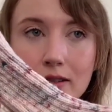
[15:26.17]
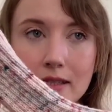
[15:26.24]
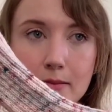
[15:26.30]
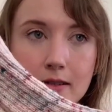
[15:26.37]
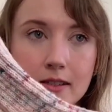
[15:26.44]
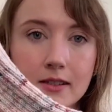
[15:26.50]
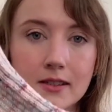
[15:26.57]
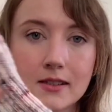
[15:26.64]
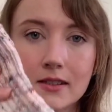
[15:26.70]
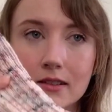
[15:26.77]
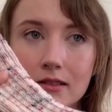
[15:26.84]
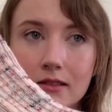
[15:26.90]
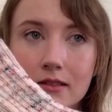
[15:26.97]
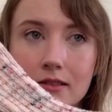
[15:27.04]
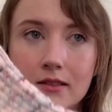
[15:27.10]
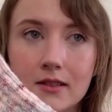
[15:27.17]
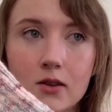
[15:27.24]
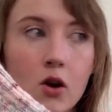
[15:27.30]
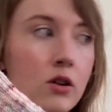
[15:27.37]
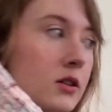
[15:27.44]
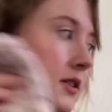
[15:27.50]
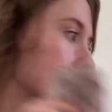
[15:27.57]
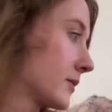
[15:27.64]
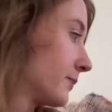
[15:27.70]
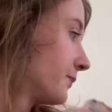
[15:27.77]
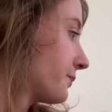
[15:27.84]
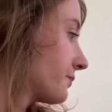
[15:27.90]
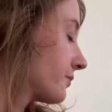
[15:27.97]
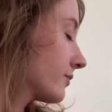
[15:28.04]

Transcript: Christmas socks.